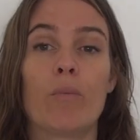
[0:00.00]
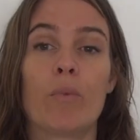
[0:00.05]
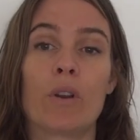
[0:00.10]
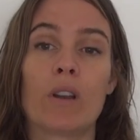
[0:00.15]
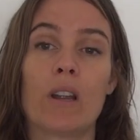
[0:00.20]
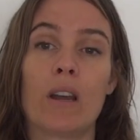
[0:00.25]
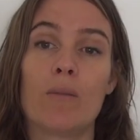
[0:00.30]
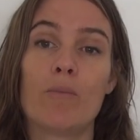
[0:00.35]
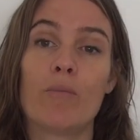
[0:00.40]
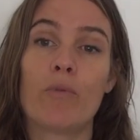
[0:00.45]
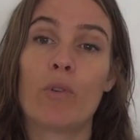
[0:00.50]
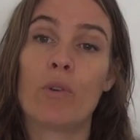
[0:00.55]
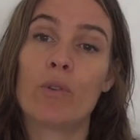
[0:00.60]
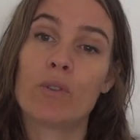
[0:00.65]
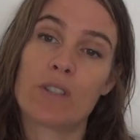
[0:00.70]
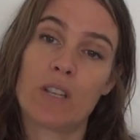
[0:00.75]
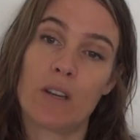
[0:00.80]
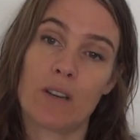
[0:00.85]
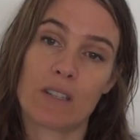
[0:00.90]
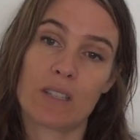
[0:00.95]
What I've
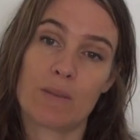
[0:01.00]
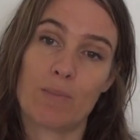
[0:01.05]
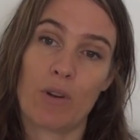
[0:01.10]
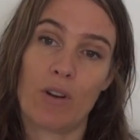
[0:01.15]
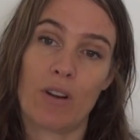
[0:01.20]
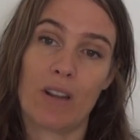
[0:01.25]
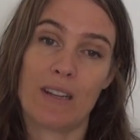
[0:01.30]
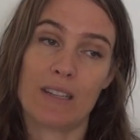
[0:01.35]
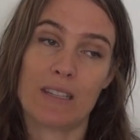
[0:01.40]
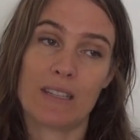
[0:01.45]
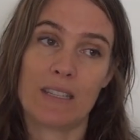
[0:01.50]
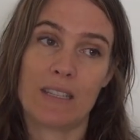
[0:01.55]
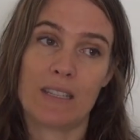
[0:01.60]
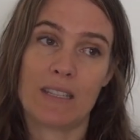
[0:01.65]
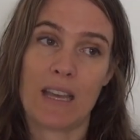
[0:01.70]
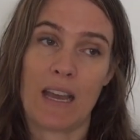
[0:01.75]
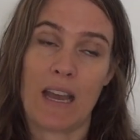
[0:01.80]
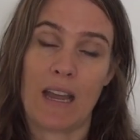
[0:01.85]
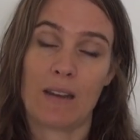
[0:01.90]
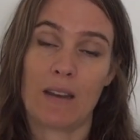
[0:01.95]
also experienced
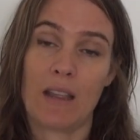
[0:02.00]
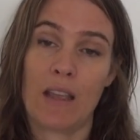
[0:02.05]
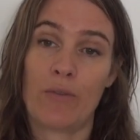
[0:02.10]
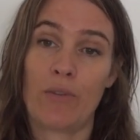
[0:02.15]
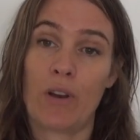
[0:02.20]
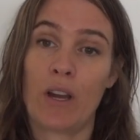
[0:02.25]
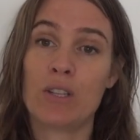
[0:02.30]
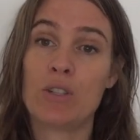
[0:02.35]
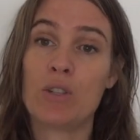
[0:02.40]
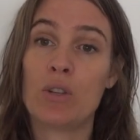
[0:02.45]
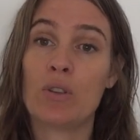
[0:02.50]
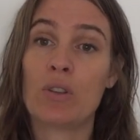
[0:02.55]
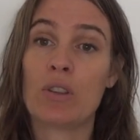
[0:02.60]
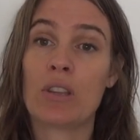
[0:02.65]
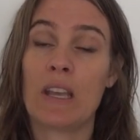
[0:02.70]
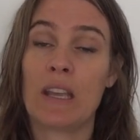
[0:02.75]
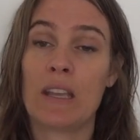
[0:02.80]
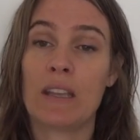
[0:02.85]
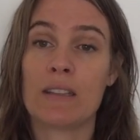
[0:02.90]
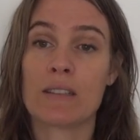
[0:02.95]
is that if I do
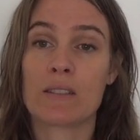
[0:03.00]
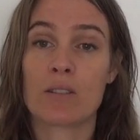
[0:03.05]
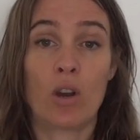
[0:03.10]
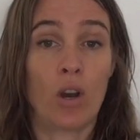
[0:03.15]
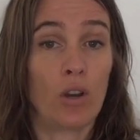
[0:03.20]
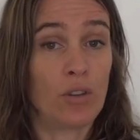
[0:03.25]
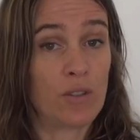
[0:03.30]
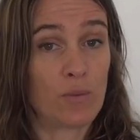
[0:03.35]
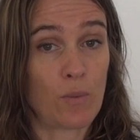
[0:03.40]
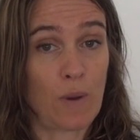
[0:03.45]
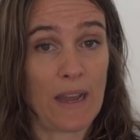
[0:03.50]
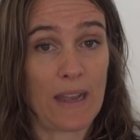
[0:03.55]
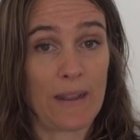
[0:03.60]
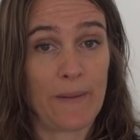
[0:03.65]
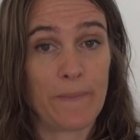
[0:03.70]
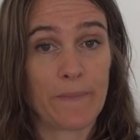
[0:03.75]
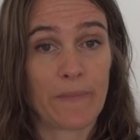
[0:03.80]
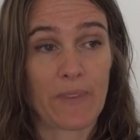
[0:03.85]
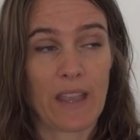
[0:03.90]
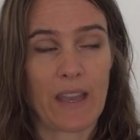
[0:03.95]
things God's
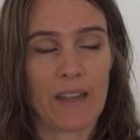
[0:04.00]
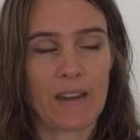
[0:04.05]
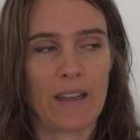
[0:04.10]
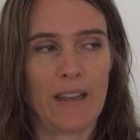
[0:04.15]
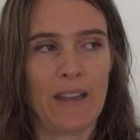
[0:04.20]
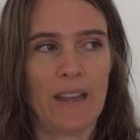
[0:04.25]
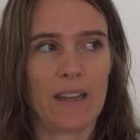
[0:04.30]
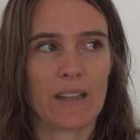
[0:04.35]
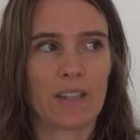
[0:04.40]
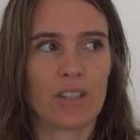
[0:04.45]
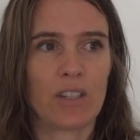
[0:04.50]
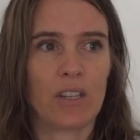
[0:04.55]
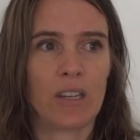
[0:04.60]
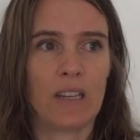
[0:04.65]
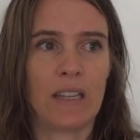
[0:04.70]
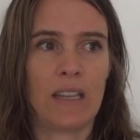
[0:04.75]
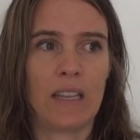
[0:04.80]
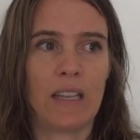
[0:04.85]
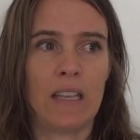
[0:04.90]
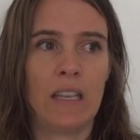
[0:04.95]
way and I
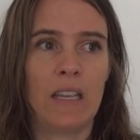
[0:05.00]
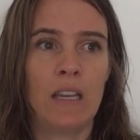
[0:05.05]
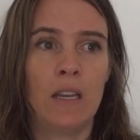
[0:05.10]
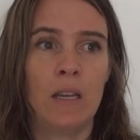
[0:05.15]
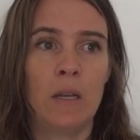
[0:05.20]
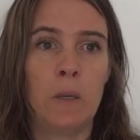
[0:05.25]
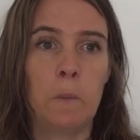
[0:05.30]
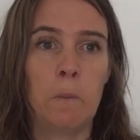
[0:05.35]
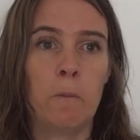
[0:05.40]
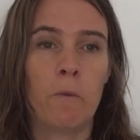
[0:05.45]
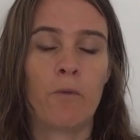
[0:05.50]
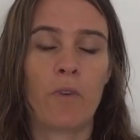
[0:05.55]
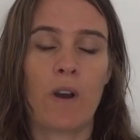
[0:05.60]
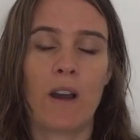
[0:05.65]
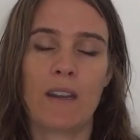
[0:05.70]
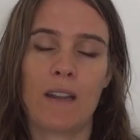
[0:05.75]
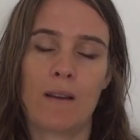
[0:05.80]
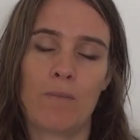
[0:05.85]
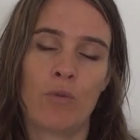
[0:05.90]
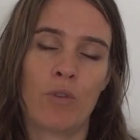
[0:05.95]
actually
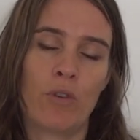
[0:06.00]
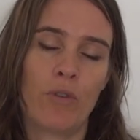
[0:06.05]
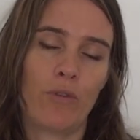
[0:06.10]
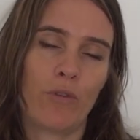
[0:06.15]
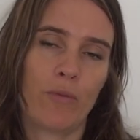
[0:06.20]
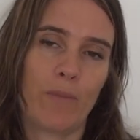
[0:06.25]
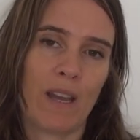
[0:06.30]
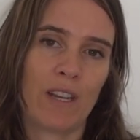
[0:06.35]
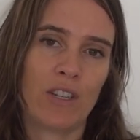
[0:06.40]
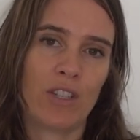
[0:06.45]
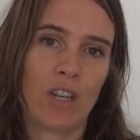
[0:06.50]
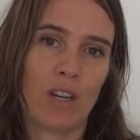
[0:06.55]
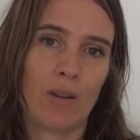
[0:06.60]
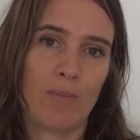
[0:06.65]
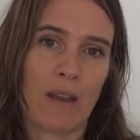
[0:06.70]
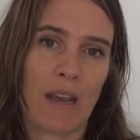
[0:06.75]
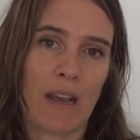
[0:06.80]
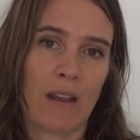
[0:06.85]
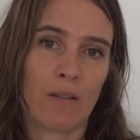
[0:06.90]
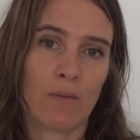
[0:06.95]
find out more information
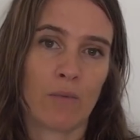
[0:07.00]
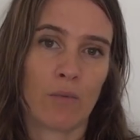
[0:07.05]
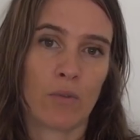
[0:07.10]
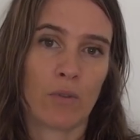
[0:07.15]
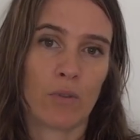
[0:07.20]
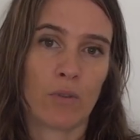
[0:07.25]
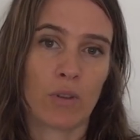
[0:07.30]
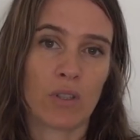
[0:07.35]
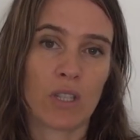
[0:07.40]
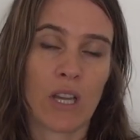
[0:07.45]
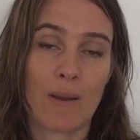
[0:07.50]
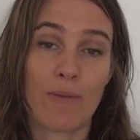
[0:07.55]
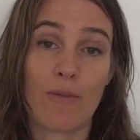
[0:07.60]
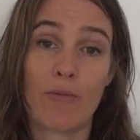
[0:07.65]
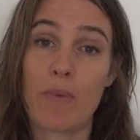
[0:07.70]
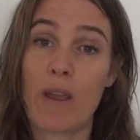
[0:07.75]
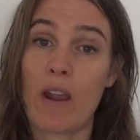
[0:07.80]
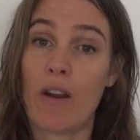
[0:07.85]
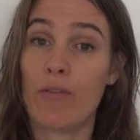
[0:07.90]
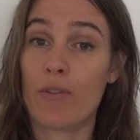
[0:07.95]
about the type
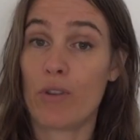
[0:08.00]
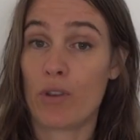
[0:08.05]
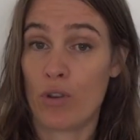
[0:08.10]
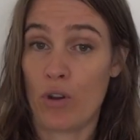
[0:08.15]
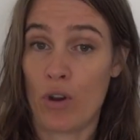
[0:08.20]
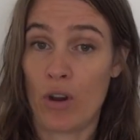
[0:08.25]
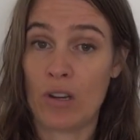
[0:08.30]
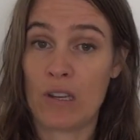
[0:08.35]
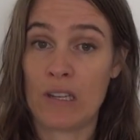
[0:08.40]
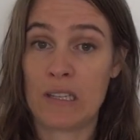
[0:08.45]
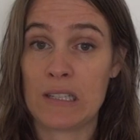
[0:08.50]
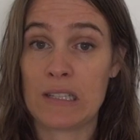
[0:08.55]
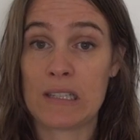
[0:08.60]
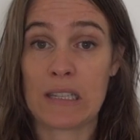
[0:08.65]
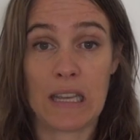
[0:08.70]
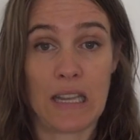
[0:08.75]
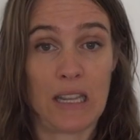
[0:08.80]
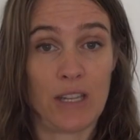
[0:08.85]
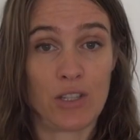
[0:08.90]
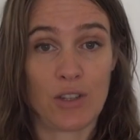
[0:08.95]
of parent that God is
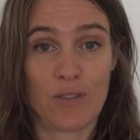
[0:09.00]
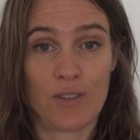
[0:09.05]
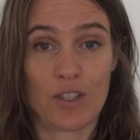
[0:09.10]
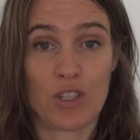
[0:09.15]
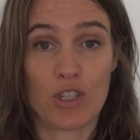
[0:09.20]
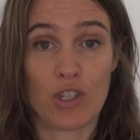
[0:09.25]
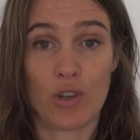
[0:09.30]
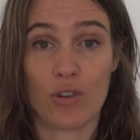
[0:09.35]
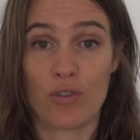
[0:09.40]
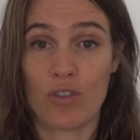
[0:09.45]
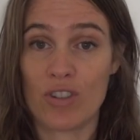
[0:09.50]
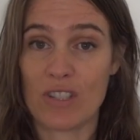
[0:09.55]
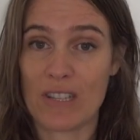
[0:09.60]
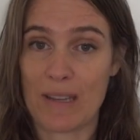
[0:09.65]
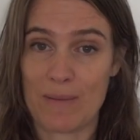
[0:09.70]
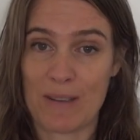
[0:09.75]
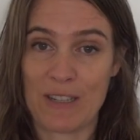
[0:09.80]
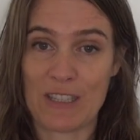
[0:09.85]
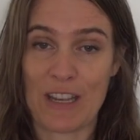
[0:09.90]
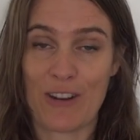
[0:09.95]
to each of his children, so
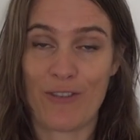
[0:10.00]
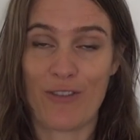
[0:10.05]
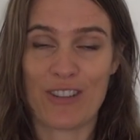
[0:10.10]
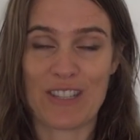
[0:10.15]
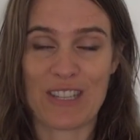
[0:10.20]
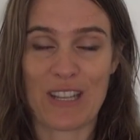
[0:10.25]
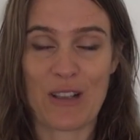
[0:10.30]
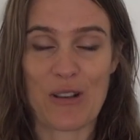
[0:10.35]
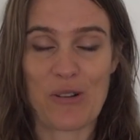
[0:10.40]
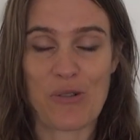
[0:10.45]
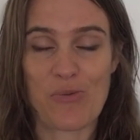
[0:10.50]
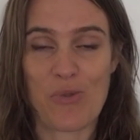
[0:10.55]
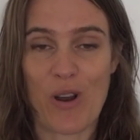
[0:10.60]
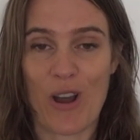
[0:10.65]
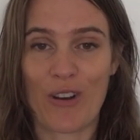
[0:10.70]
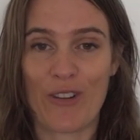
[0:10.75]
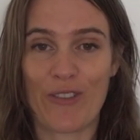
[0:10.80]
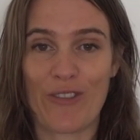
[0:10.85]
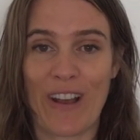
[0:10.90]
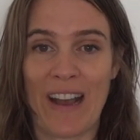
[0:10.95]
that means every single
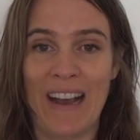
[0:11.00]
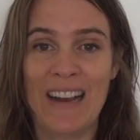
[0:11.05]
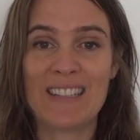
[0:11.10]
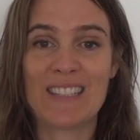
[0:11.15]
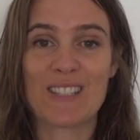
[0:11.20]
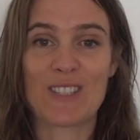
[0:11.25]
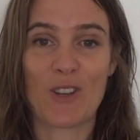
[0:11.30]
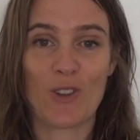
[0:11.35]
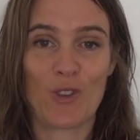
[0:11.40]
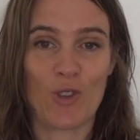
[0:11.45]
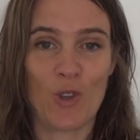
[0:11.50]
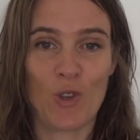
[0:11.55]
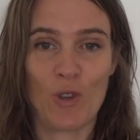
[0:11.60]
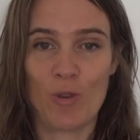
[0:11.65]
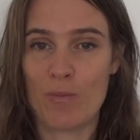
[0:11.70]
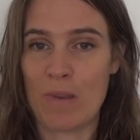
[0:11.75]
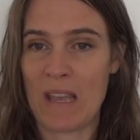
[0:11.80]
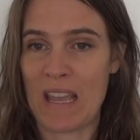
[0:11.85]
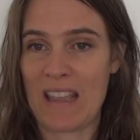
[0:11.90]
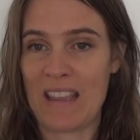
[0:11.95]
one of us, so
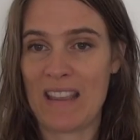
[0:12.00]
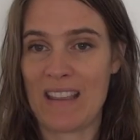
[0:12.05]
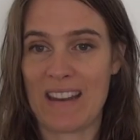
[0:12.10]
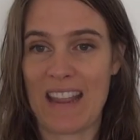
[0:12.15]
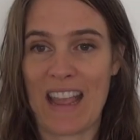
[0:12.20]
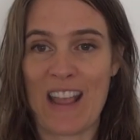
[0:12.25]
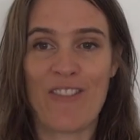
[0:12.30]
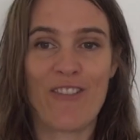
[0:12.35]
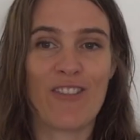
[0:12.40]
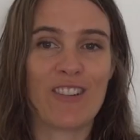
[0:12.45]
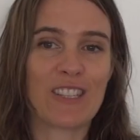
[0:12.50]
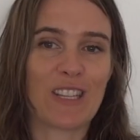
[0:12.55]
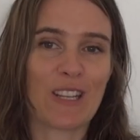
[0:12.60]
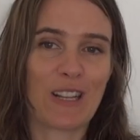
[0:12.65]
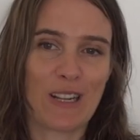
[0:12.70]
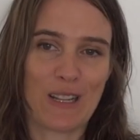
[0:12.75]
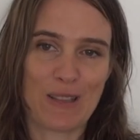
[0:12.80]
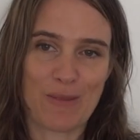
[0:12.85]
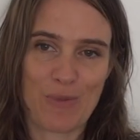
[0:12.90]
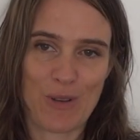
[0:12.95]
you, me, and every
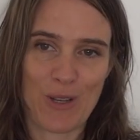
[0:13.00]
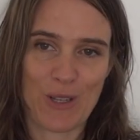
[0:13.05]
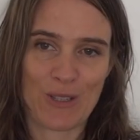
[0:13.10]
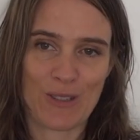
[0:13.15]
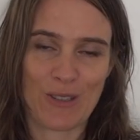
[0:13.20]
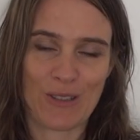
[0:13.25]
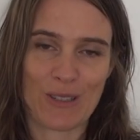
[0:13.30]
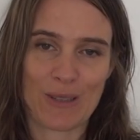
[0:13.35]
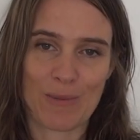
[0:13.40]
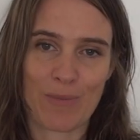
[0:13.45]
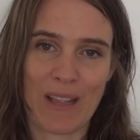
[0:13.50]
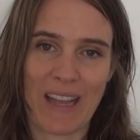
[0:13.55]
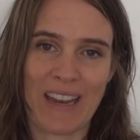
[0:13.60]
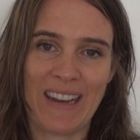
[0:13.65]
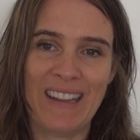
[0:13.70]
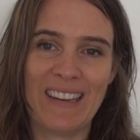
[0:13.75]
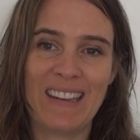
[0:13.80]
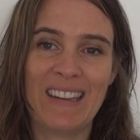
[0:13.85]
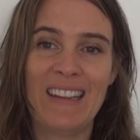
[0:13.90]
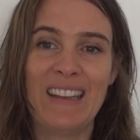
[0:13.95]
single other person on this
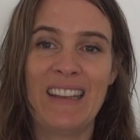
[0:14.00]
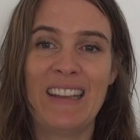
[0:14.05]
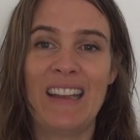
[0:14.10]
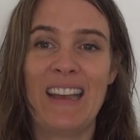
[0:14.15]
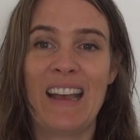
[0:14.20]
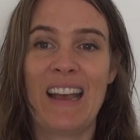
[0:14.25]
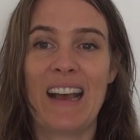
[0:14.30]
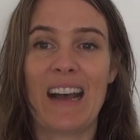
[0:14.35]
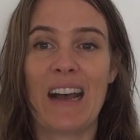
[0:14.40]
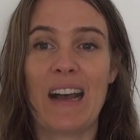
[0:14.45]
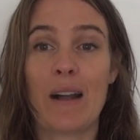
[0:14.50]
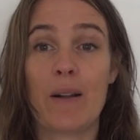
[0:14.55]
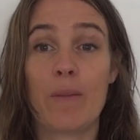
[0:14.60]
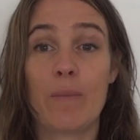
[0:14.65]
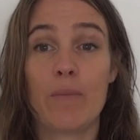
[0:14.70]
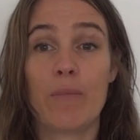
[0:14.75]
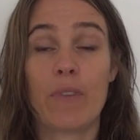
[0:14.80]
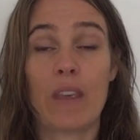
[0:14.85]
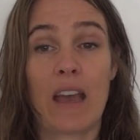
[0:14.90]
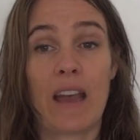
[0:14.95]
planet,
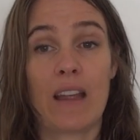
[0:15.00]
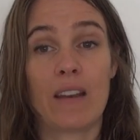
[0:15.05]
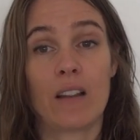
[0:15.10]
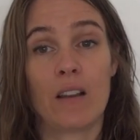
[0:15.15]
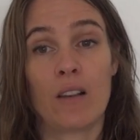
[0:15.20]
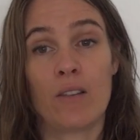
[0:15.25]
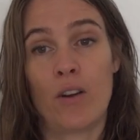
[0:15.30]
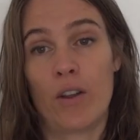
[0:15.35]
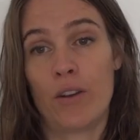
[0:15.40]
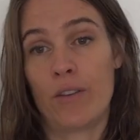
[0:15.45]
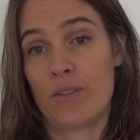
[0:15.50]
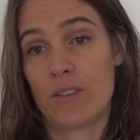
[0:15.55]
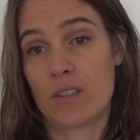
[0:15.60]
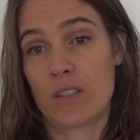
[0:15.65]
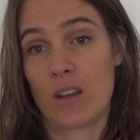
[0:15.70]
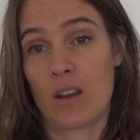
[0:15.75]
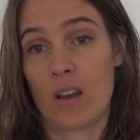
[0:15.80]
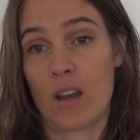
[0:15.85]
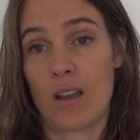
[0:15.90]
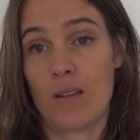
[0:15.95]
that a lot of the
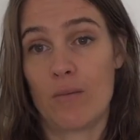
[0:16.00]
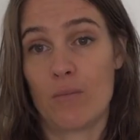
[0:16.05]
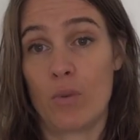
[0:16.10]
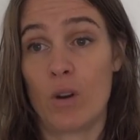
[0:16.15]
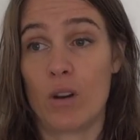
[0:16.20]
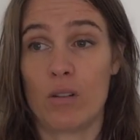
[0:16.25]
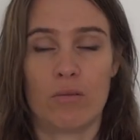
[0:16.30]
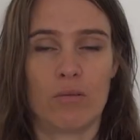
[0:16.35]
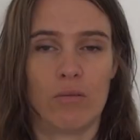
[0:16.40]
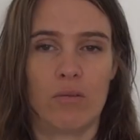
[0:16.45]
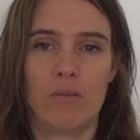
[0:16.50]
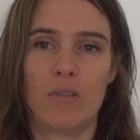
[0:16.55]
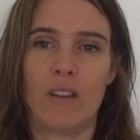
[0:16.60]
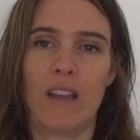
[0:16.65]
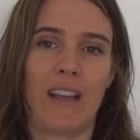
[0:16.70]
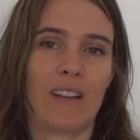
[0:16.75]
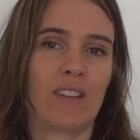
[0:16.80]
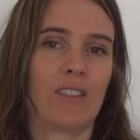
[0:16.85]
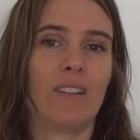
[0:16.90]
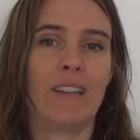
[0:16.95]
time, well,
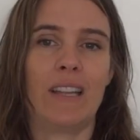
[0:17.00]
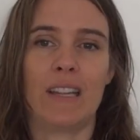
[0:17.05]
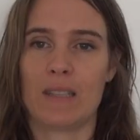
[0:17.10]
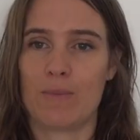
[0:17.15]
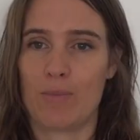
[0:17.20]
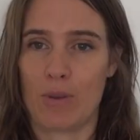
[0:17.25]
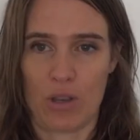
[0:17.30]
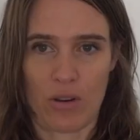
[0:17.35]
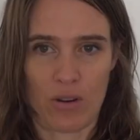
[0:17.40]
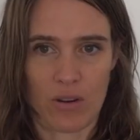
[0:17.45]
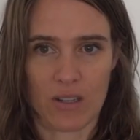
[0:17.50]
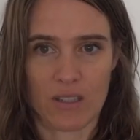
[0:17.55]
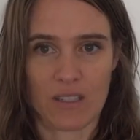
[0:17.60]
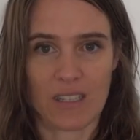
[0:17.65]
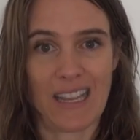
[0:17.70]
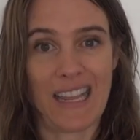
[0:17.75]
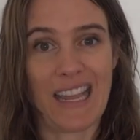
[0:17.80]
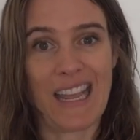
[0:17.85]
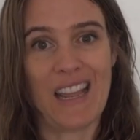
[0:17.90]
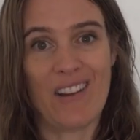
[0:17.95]
let's be
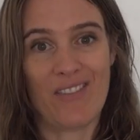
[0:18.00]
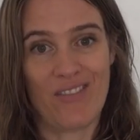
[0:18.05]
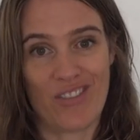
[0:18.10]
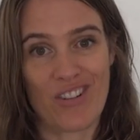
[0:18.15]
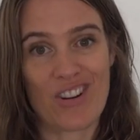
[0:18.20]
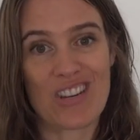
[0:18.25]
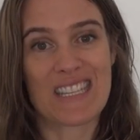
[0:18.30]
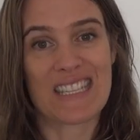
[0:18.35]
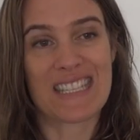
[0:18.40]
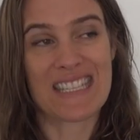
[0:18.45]
honest, every